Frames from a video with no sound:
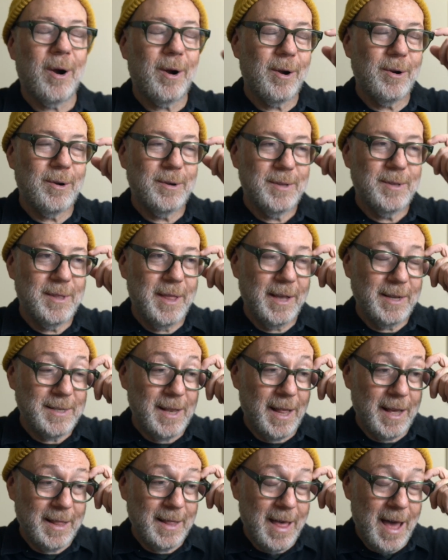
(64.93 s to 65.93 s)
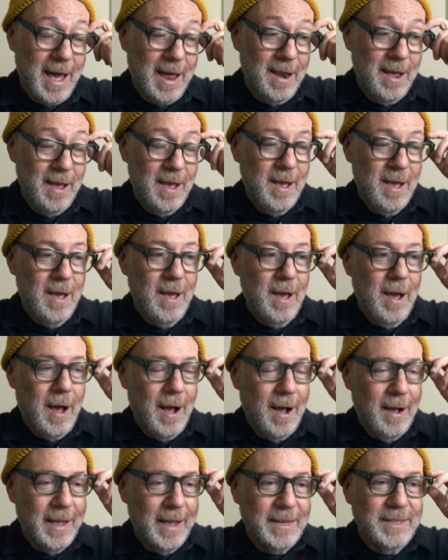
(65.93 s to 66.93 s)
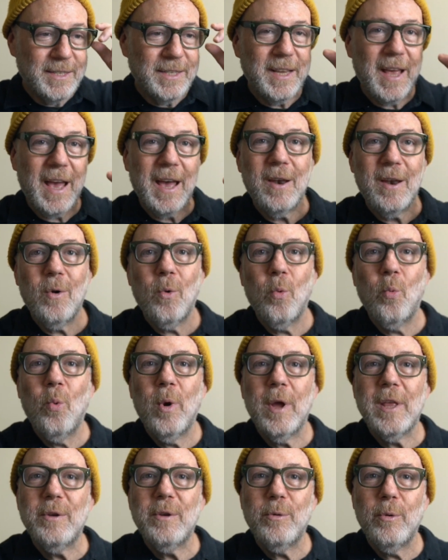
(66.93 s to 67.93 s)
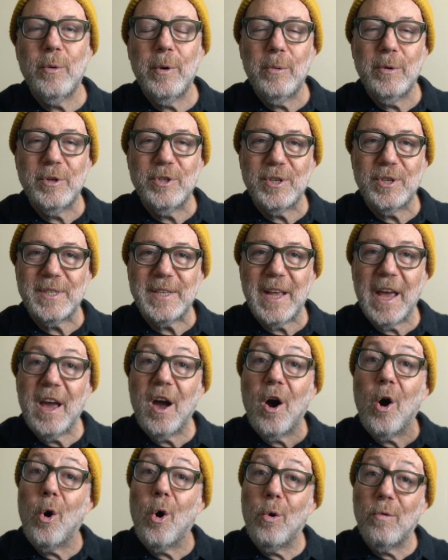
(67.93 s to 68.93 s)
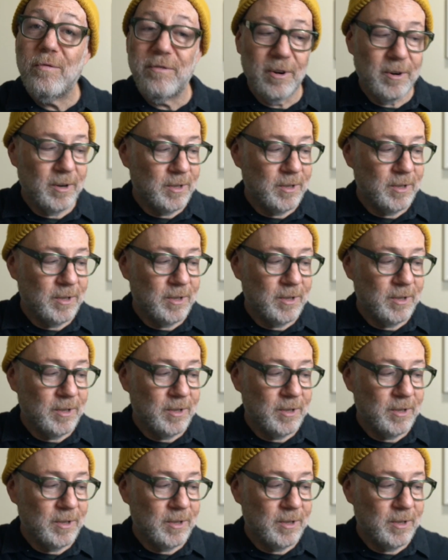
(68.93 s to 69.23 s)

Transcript: or things like that. Instead, we would just say over.